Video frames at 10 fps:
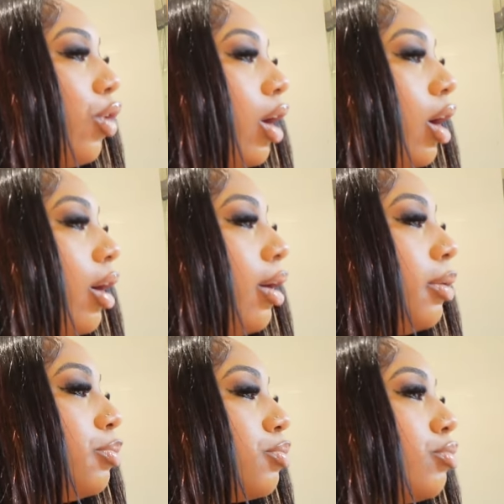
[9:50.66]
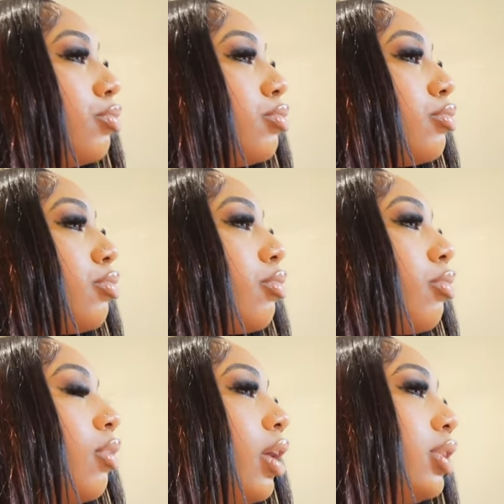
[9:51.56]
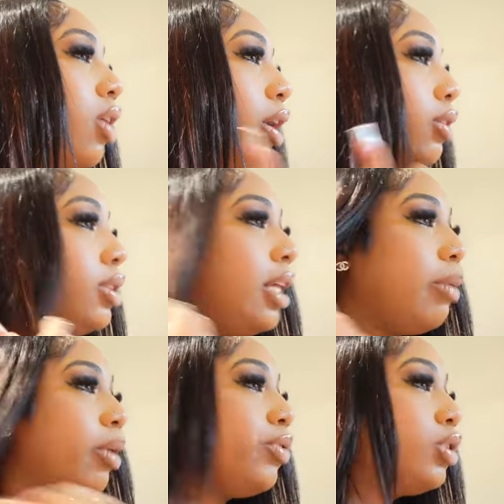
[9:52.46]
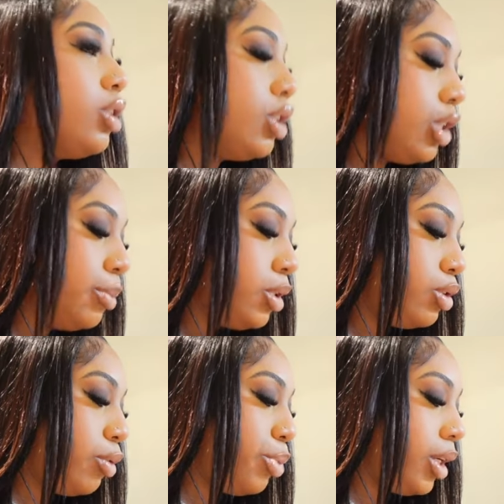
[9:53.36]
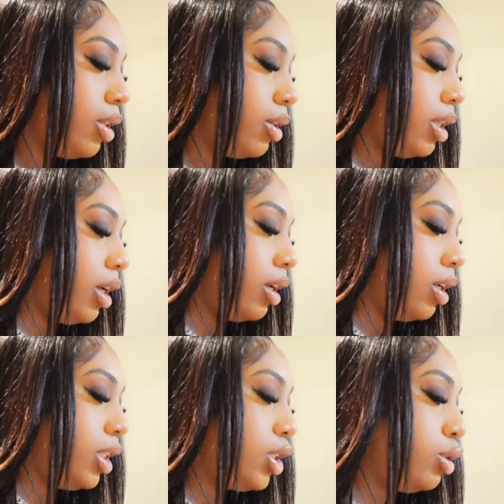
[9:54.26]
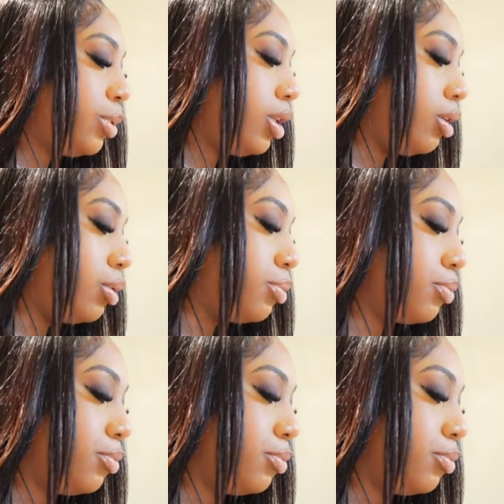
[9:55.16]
from, it's called Hallucinating My Future. The jumpsuit's from Pretty Little Thing. It's super cute.